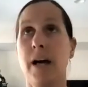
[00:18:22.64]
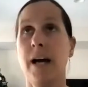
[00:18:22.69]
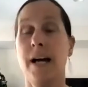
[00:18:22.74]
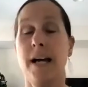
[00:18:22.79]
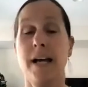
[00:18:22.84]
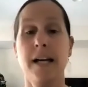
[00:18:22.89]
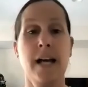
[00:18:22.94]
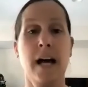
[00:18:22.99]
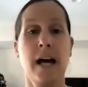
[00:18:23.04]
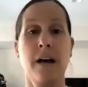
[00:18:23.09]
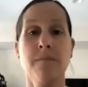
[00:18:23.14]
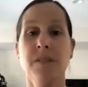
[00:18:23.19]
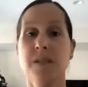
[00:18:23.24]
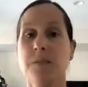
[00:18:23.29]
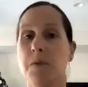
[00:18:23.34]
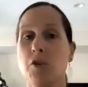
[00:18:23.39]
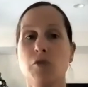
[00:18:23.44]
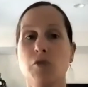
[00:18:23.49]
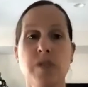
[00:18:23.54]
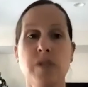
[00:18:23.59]
a um,
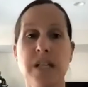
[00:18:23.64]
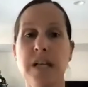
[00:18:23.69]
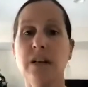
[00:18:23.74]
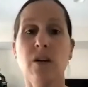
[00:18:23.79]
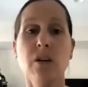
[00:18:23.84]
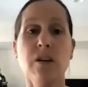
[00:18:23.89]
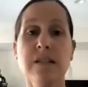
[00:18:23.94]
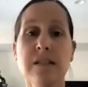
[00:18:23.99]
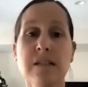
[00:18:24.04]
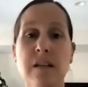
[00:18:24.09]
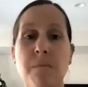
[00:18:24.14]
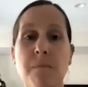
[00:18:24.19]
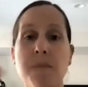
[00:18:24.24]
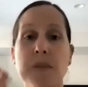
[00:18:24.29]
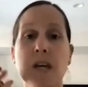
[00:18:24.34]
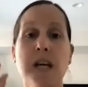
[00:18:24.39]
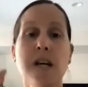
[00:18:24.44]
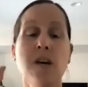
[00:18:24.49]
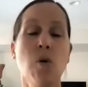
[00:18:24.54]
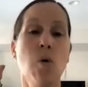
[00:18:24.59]
special deal on
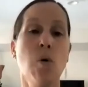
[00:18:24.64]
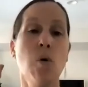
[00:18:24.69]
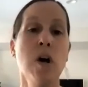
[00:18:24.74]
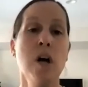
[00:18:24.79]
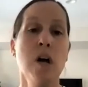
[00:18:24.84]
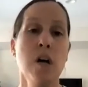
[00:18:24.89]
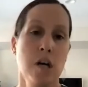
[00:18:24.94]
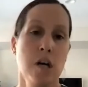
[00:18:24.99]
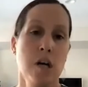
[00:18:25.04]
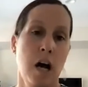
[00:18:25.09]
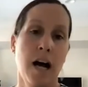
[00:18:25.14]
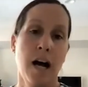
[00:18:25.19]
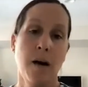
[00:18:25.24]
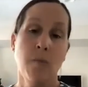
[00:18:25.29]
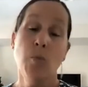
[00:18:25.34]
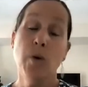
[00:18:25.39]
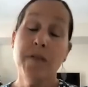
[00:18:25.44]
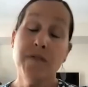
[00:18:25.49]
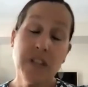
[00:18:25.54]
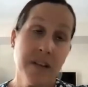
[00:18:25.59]
something, or
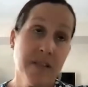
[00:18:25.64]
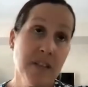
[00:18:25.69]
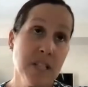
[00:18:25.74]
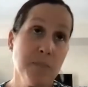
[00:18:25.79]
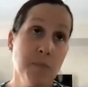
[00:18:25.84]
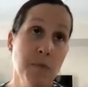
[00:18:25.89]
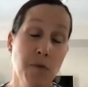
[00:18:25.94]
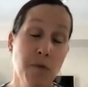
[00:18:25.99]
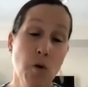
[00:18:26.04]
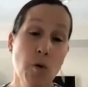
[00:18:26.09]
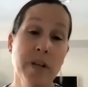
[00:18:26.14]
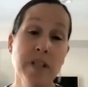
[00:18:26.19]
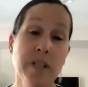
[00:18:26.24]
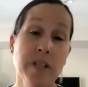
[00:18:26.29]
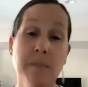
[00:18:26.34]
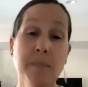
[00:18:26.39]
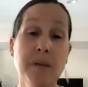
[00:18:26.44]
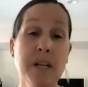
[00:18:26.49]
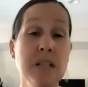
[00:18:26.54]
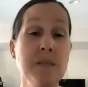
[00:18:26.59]
um, we've done this before when
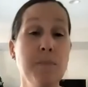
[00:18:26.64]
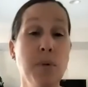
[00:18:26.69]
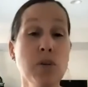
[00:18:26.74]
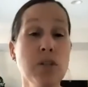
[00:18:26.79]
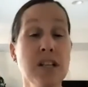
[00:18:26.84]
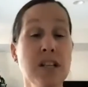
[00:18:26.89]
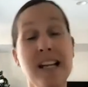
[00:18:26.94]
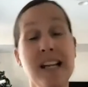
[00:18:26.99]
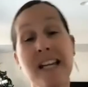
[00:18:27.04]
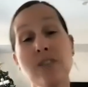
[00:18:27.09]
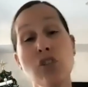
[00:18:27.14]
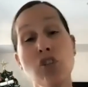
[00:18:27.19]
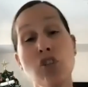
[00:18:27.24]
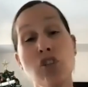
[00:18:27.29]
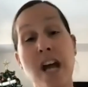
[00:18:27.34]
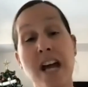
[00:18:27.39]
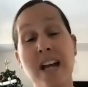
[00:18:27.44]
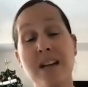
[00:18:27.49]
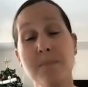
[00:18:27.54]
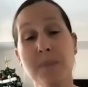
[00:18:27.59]
somebody's booked a let's
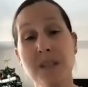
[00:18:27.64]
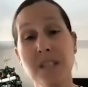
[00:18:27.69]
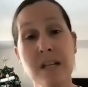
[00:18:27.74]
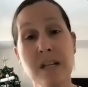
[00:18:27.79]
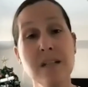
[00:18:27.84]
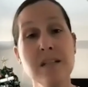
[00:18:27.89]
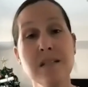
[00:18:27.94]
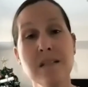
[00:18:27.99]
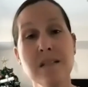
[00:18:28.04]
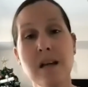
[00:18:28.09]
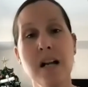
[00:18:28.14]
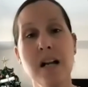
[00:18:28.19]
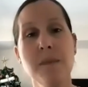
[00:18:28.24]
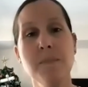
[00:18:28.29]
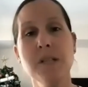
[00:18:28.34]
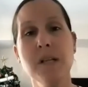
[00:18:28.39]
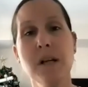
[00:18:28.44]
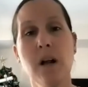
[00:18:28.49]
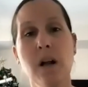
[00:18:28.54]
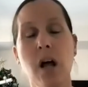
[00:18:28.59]
chat, but they didn't sign
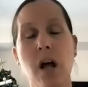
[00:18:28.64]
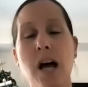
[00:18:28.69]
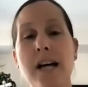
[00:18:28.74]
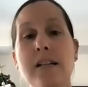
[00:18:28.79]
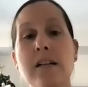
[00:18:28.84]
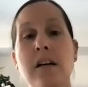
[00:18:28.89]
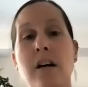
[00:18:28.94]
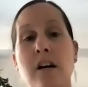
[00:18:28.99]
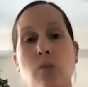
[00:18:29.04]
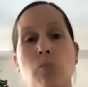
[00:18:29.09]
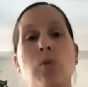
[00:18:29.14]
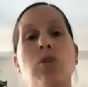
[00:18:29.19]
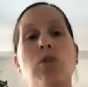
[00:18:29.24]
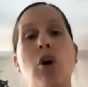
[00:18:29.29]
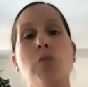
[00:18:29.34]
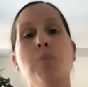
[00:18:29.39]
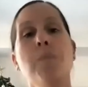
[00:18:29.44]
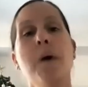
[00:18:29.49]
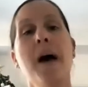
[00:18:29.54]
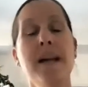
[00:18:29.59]
up as a client. We'll
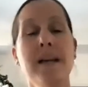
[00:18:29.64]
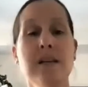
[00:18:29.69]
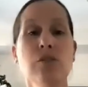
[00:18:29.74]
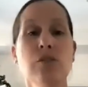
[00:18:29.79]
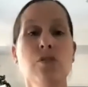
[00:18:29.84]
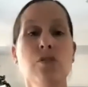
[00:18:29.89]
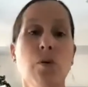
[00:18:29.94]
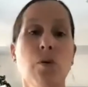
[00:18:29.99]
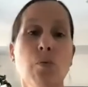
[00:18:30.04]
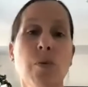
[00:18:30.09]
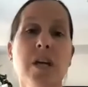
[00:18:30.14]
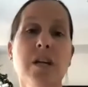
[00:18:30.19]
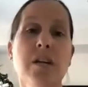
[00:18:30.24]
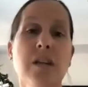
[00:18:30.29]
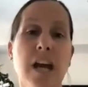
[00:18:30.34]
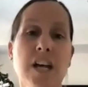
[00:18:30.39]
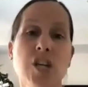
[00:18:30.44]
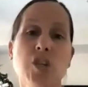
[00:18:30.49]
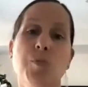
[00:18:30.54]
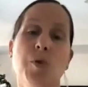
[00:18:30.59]
go back and do a
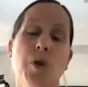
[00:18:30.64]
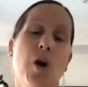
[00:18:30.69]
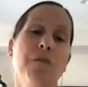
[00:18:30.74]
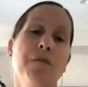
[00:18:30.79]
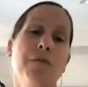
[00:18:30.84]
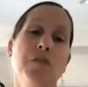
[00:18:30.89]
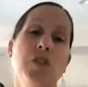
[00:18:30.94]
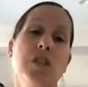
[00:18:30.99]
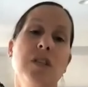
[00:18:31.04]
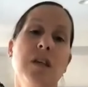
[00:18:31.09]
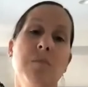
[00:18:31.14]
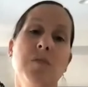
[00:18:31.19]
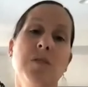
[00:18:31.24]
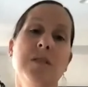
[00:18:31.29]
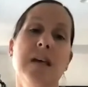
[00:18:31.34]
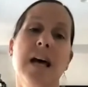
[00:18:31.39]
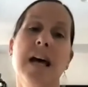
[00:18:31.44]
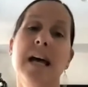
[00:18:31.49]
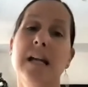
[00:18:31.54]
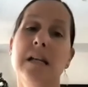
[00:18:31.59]
re-engagement offer to them and
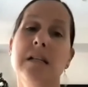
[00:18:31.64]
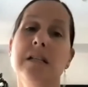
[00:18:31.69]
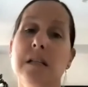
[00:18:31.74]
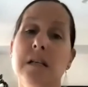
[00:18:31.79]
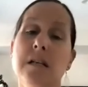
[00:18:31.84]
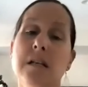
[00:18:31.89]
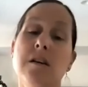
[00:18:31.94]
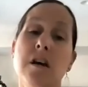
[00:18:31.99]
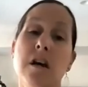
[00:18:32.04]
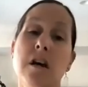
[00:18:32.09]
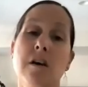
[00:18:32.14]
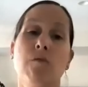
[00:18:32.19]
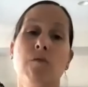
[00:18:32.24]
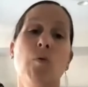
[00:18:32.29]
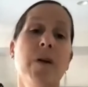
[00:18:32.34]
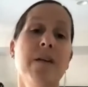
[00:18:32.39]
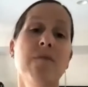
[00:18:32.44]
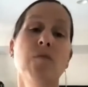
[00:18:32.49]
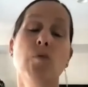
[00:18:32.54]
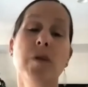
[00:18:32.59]
say, hey, listen, for
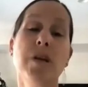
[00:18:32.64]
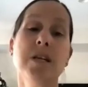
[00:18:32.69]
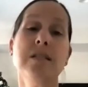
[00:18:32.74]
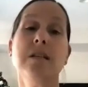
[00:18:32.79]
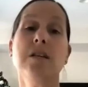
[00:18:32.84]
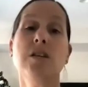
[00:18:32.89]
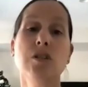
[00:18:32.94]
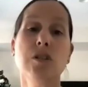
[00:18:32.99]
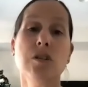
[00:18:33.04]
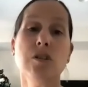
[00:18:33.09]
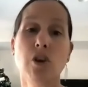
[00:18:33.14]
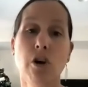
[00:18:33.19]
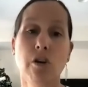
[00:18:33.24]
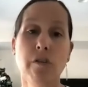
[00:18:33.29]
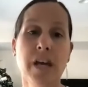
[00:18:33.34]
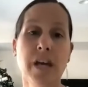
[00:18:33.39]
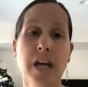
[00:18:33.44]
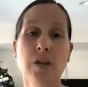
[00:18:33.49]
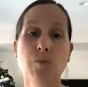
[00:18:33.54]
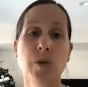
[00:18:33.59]
whatever reason, you didn't
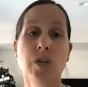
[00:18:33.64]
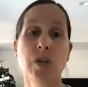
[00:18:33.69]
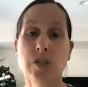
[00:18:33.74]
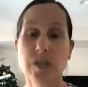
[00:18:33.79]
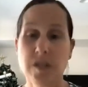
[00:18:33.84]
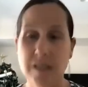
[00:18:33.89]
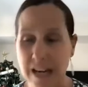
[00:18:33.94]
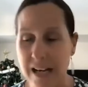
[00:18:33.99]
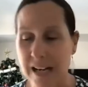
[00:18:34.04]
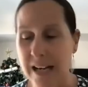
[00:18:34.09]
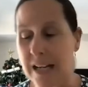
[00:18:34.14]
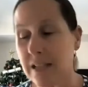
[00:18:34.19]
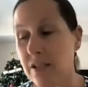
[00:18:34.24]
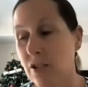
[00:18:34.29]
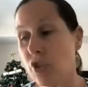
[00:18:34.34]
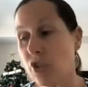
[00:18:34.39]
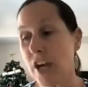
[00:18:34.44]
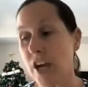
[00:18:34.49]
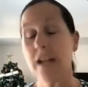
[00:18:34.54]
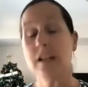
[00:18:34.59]
go ahead when you did that
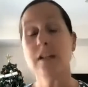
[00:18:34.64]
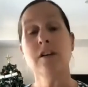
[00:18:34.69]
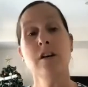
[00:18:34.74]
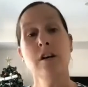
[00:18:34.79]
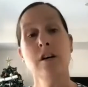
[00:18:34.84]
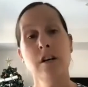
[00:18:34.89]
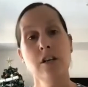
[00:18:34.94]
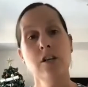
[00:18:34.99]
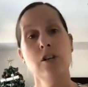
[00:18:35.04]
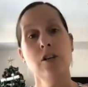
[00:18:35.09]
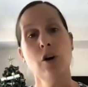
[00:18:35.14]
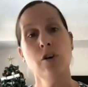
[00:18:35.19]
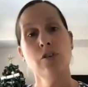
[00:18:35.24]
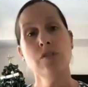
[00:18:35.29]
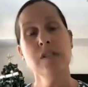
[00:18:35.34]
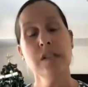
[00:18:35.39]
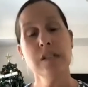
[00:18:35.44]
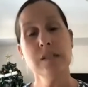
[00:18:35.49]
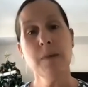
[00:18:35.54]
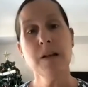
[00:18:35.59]
let's chat, you know,
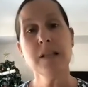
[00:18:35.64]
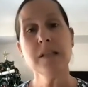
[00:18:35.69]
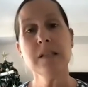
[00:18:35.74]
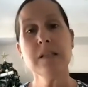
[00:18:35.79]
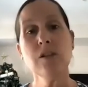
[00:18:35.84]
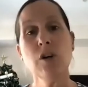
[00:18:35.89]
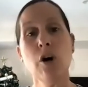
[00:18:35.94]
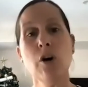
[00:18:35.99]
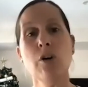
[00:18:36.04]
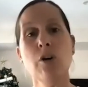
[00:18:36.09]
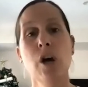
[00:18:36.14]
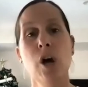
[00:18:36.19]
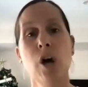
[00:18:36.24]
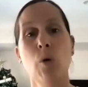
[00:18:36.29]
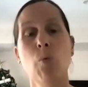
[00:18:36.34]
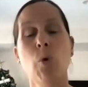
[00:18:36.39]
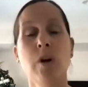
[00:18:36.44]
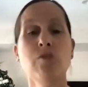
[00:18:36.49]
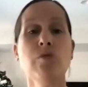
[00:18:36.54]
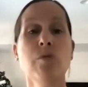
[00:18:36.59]
six months ago,
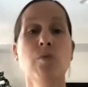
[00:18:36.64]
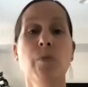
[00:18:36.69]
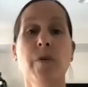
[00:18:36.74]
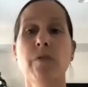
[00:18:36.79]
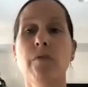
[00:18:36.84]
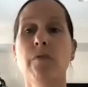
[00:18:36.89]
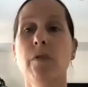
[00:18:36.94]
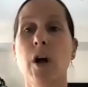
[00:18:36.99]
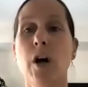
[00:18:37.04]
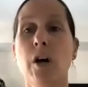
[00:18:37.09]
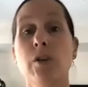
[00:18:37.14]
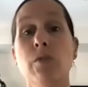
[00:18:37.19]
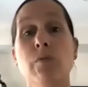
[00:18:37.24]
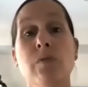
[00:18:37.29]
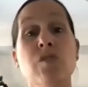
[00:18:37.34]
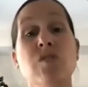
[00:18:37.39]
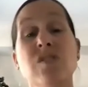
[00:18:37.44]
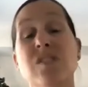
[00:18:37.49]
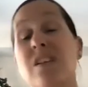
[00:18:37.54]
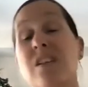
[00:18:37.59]
wondering whether or not you're
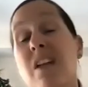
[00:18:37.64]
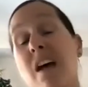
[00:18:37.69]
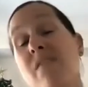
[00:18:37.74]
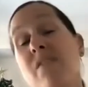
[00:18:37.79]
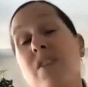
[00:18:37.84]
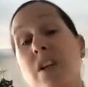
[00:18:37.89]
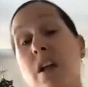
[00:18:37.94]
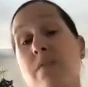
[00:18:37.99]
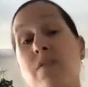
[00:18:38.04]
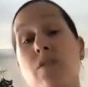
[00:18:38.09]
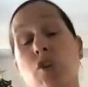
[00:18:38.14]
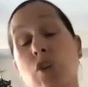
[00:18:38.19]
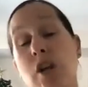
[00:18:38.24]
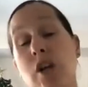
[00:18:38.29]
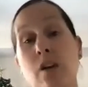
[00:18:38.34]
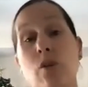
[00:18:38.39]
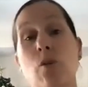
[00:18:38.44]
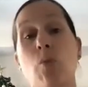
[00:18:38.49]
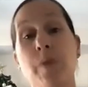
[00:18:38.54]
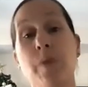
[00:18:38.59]
interested in having another
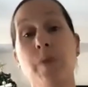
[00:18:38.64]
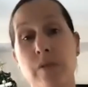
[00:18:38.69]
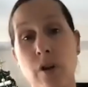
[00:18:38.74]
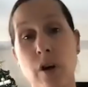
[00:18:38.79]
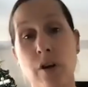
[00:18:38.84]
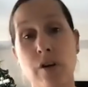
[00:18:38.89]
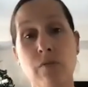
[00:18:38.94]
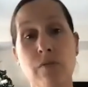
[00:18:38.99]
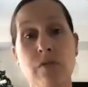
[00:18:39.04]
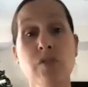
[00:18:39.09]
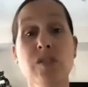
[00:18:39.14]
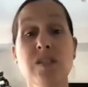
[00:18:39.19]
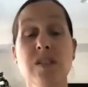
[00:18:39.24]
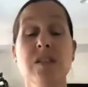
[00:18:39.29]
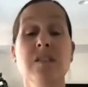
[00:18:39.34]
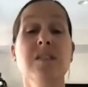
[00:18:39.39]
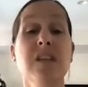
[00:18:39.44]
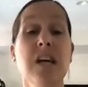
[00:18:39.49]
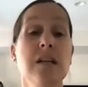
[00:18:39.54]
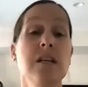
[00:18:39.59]
chat, or whether or not you're
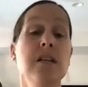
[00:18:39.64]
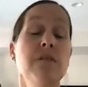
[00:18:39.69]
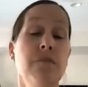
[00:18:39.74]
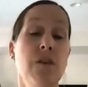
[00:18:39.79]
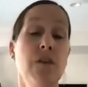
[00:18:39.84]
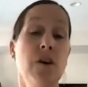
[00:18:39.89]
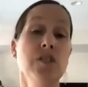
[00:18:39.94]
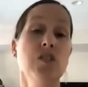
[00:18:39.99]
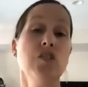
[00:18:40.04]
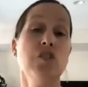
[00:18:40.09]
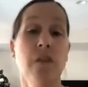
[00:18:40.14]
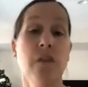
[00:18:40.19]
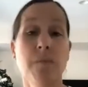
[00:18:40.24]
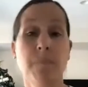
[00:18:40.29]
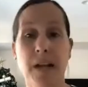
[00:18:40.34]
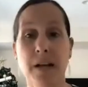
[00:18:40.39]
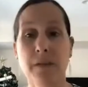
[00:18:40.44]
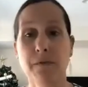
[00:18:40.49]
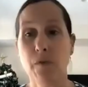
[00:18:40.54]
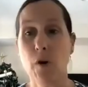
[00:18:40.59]
interested in taking advantage of our
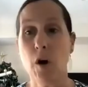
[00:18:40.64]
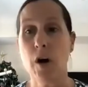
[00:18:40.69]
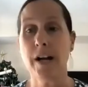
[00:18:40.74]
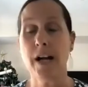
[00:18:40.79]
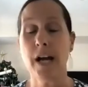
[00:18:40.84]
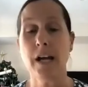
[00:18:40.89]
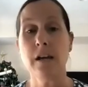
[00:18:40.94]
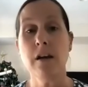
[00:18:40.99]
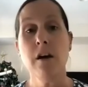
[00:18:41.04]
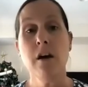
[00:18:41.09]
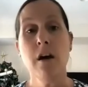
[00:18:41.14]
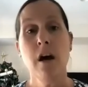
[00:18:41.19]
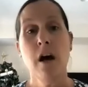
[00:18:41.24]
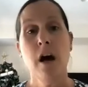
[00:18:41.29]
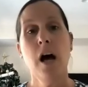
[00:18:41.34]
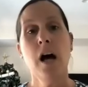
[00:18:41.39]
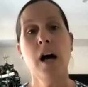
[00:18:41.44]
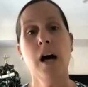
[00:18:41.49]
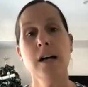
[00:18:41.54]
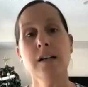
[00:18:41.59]
Black Friday
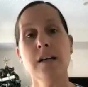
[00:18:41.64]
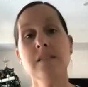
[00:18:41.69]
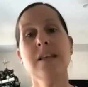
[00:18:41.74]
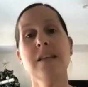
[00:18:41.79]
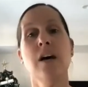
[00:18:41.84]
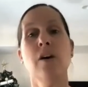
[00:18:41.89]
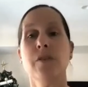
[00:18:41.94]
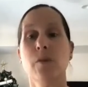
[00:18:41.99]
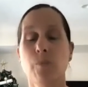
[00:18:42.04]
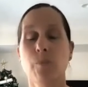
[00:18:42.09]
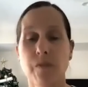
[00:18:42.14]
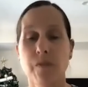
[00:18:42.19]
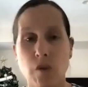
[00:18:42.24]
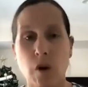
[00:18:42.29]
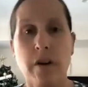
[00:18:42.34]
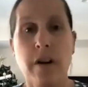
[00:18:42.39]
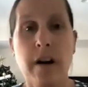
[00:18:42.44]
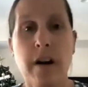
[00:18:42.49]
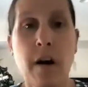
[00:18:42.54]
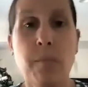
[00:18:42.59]
uh, sale that we've
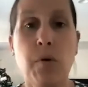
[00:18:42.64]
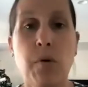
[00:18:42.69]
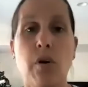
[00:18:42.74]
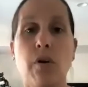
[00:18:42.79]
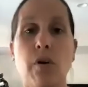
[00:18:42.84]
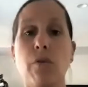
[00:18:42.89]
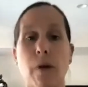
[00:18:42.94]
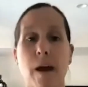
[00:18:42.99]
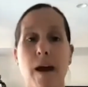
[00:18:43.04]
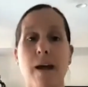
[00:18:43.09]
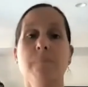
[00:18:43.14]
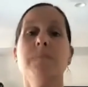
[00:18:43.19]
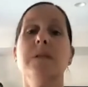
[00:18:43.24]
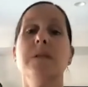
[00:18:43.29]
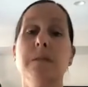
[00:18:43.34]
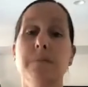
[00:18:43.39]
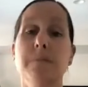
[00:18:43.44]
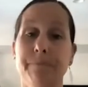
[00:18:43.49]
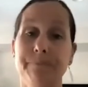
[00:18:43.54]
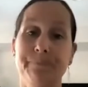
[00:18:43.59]
got on our
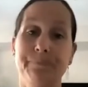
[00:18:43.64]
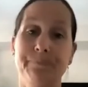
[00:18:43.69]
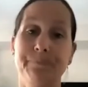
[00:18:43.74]
programs.